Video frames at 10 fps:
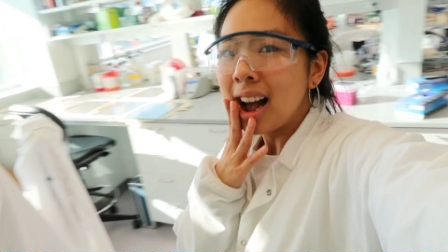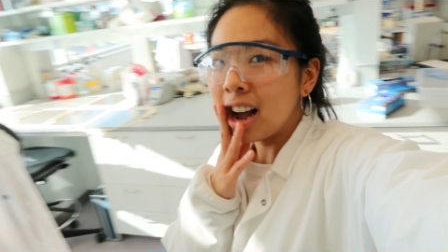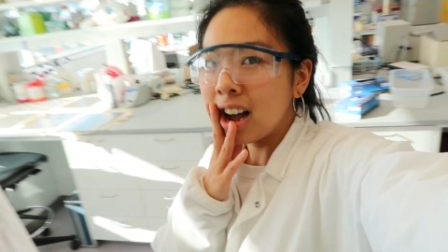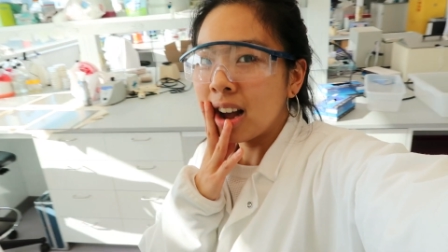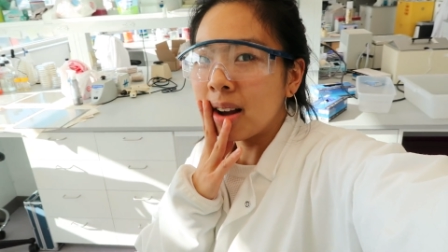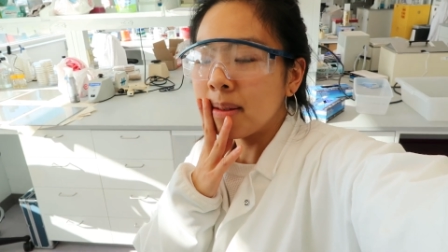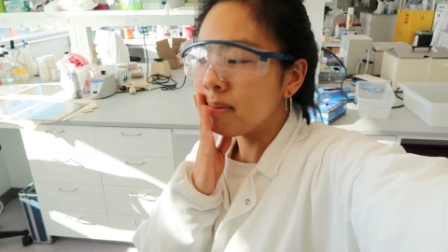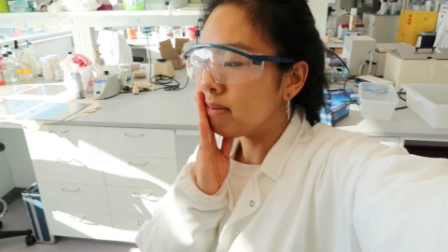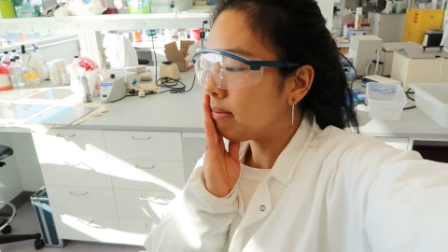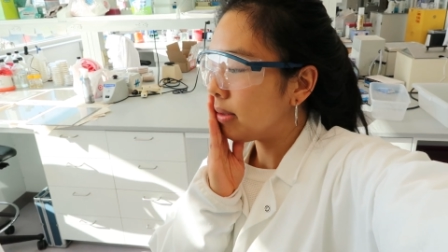I
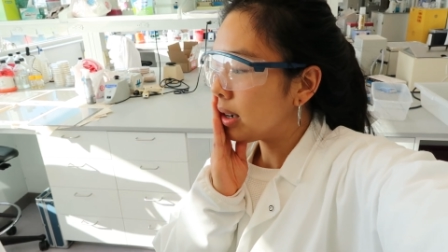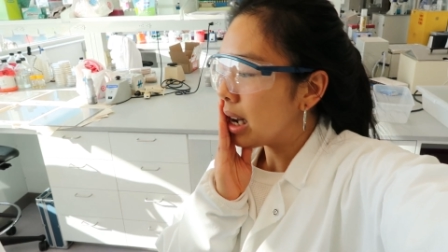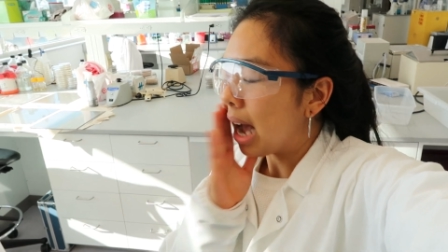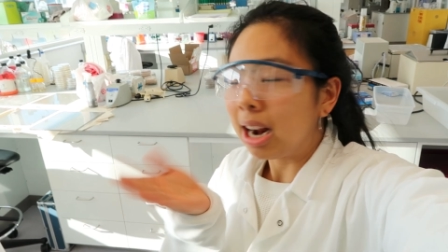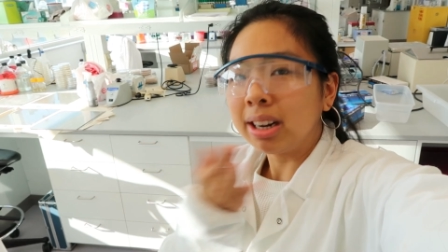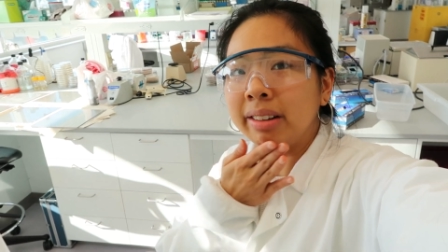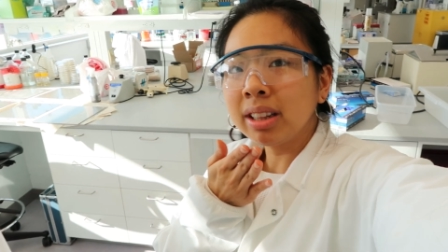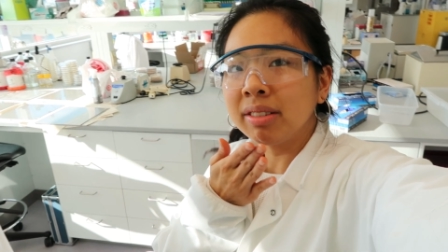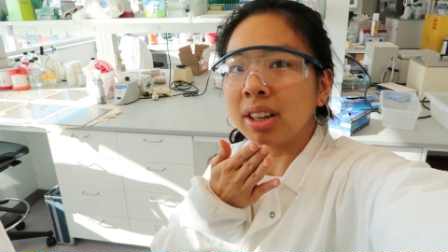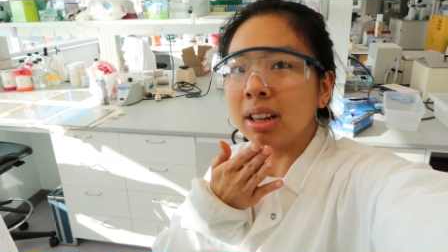don't have
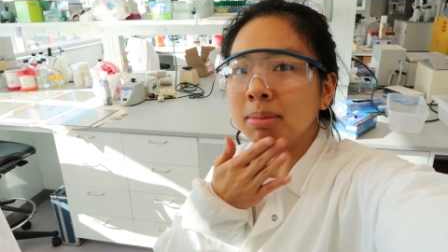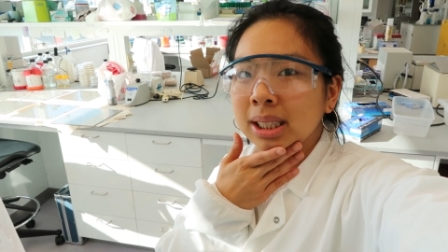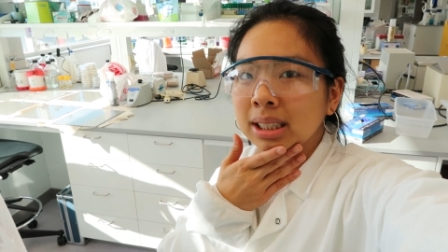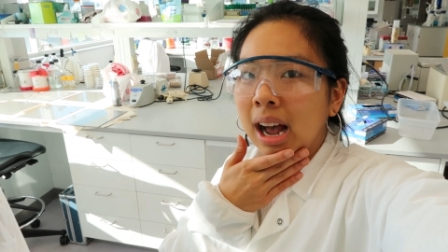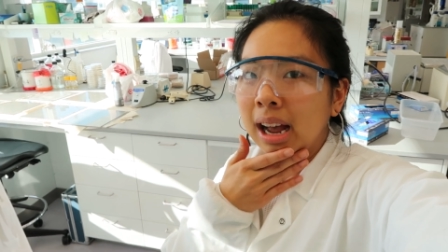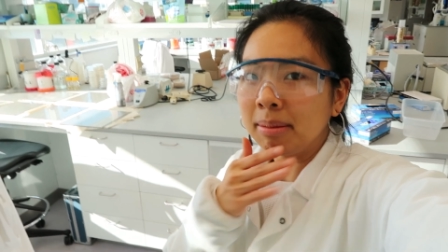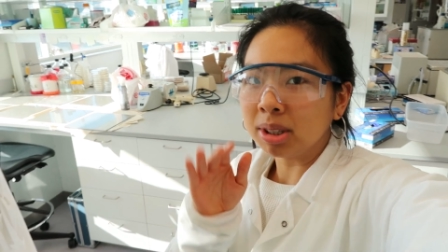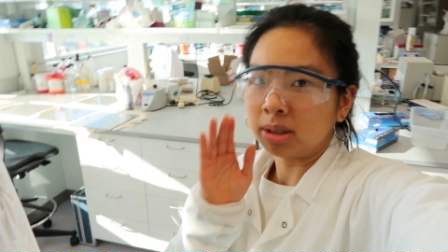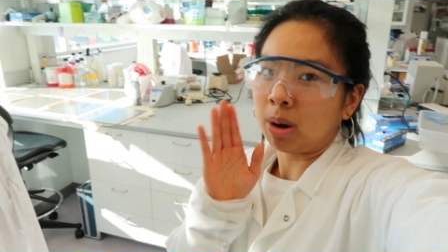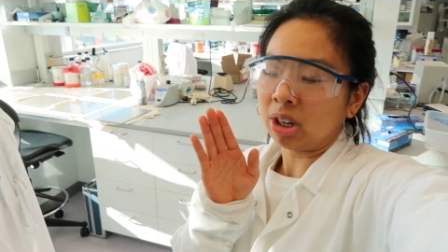gloves on because I'm
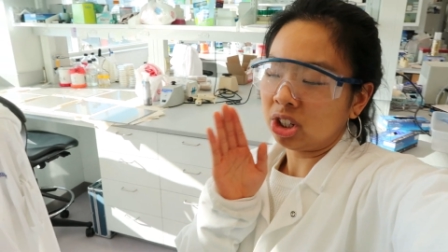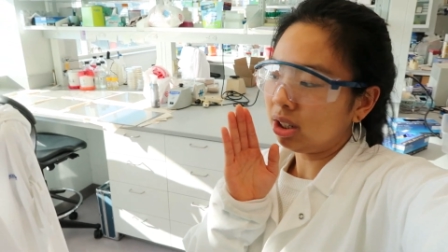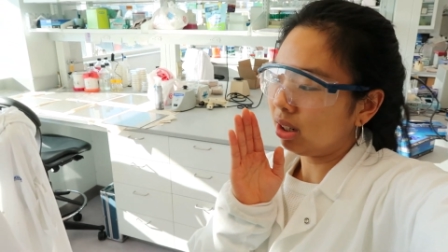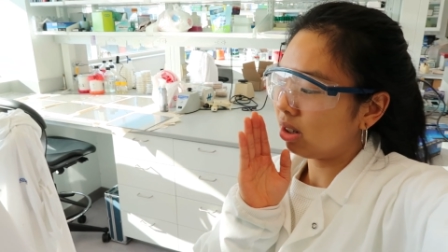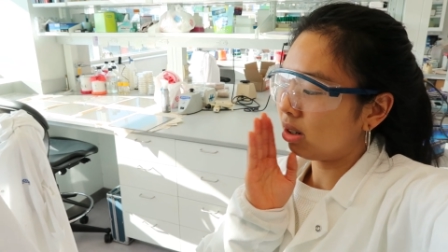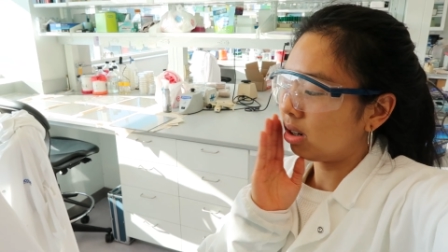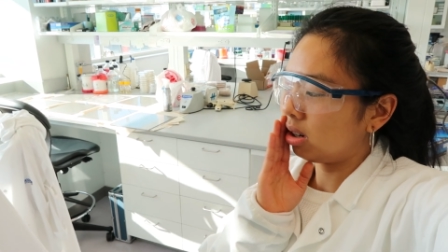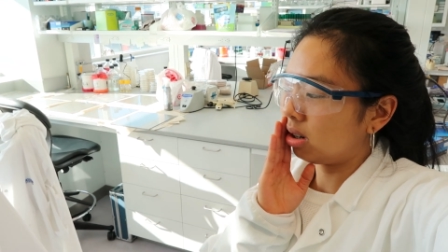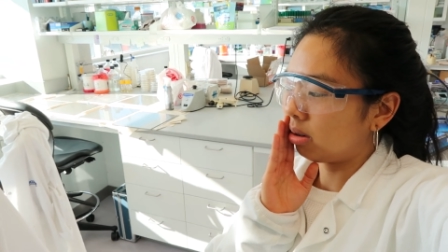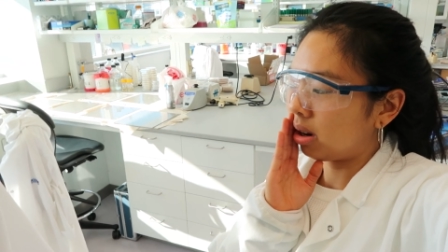just watching too,
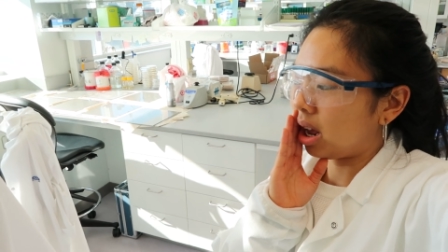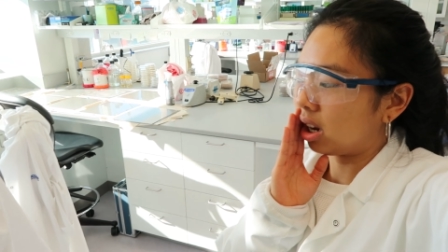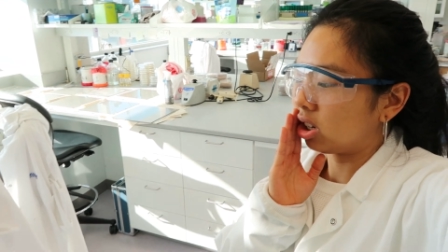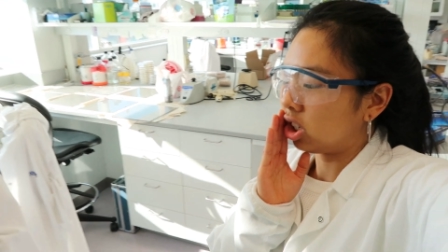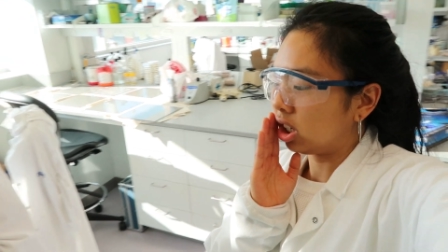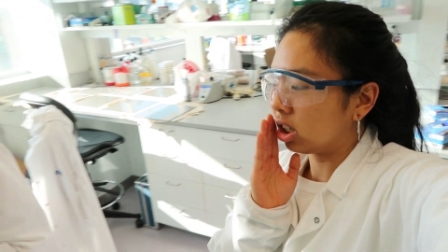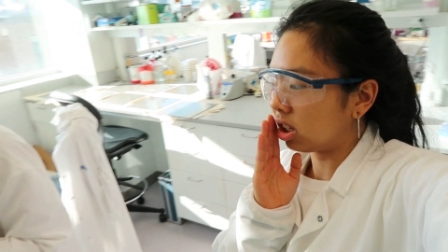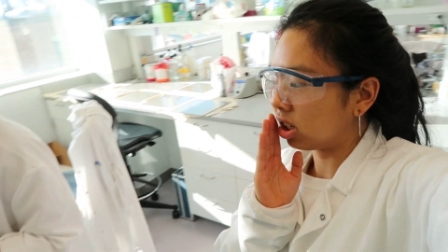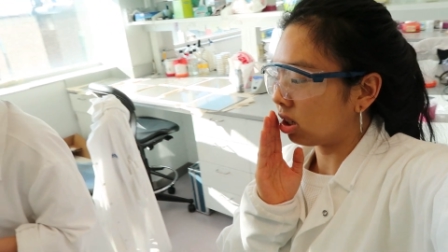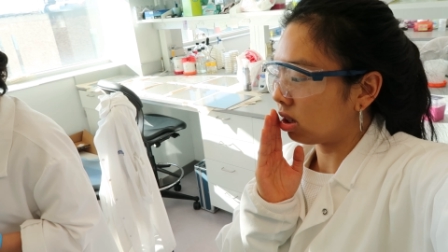and
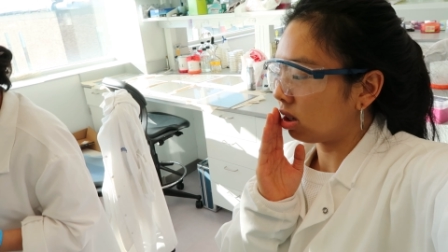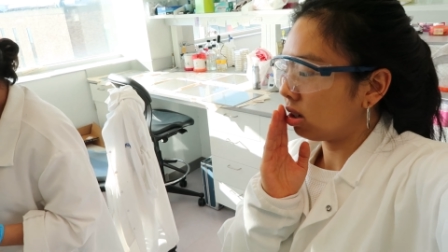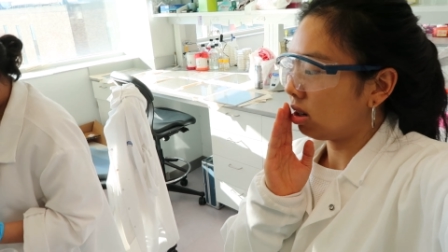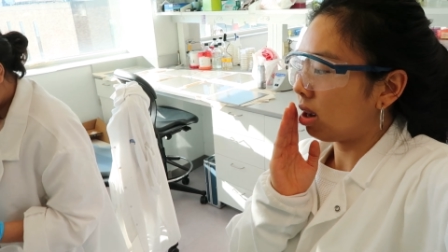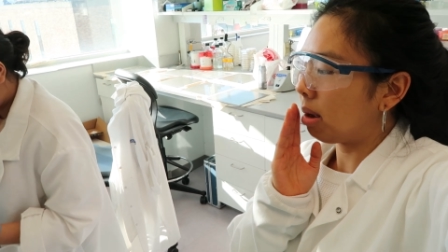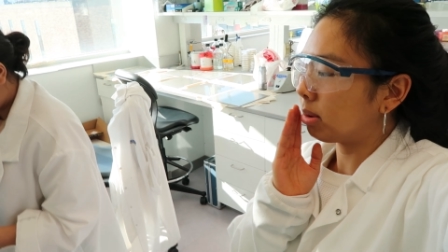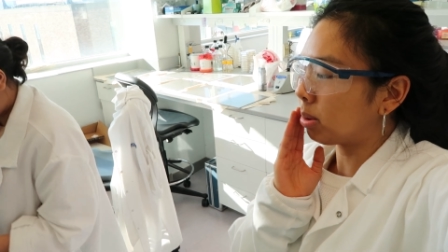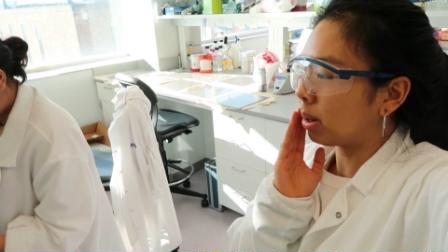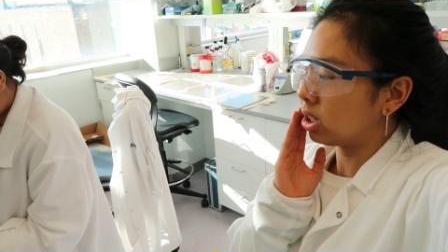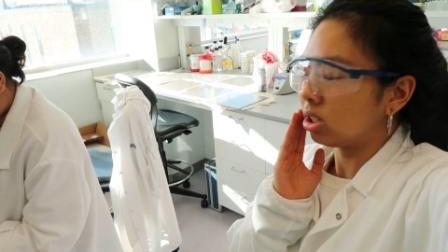I'm
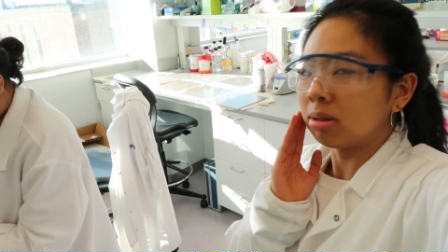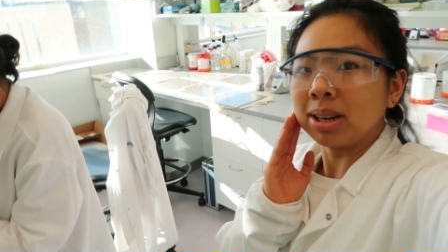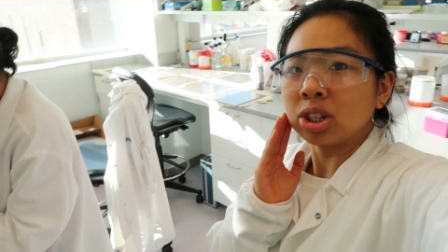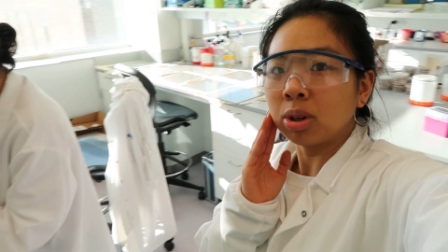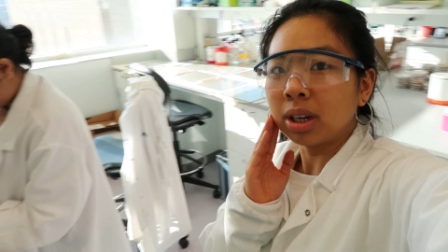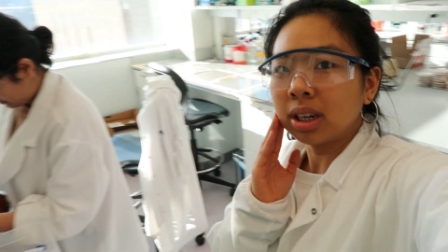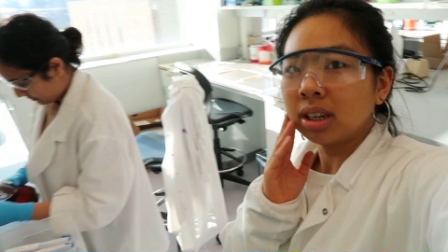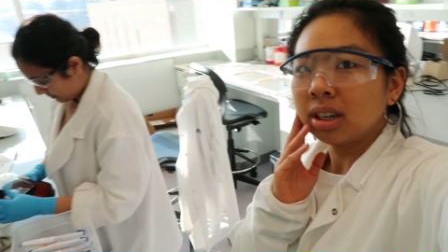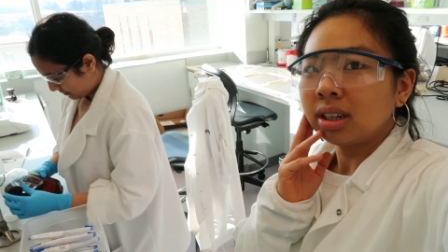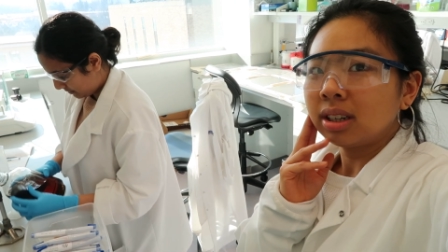just watching to make sure
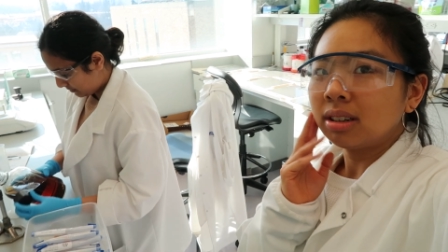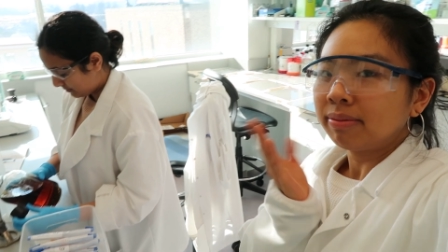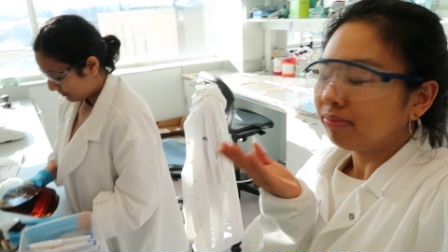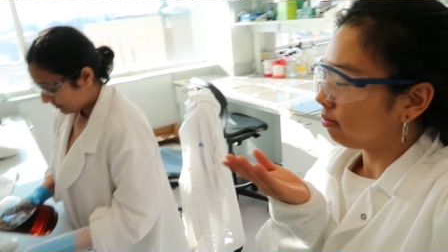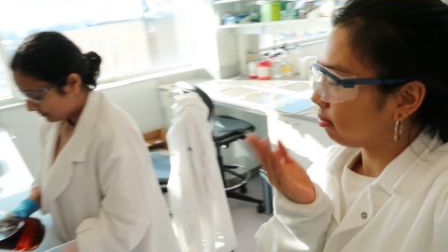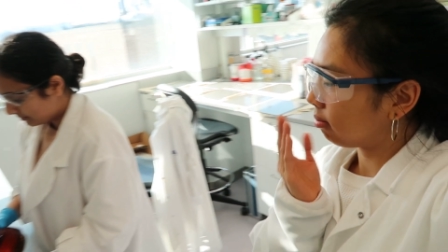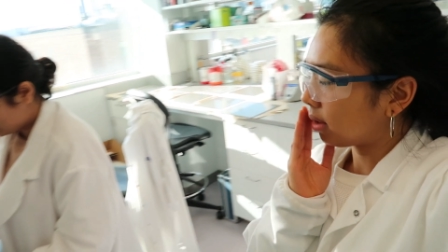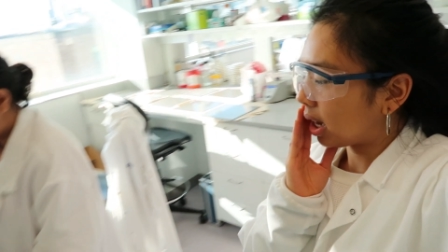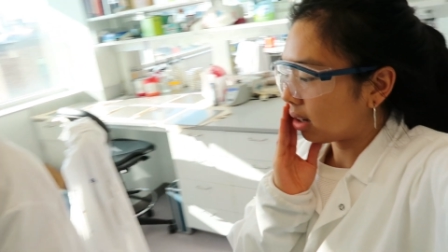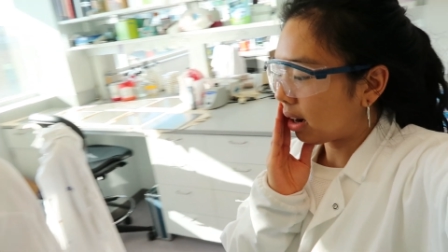
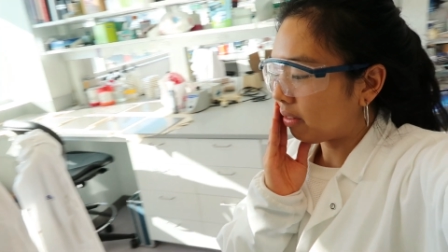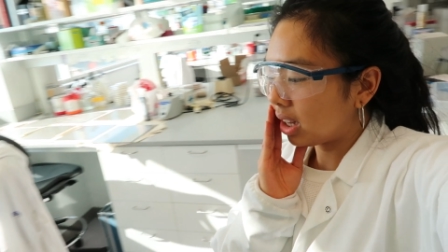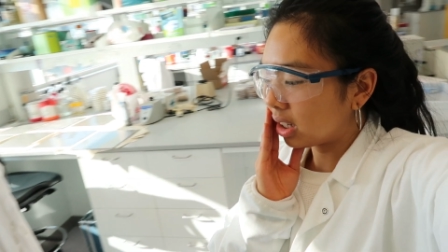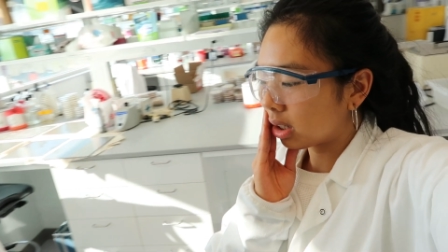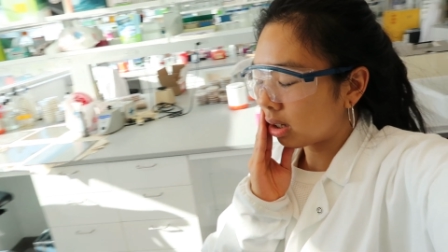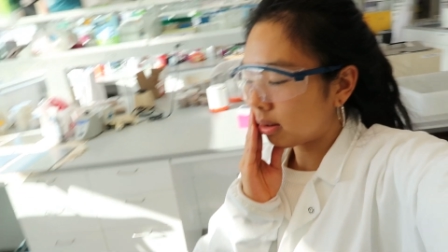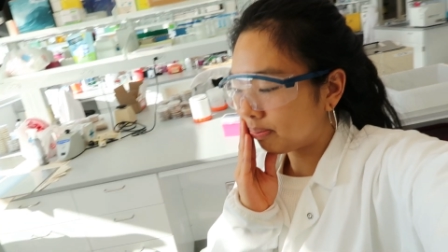that everything is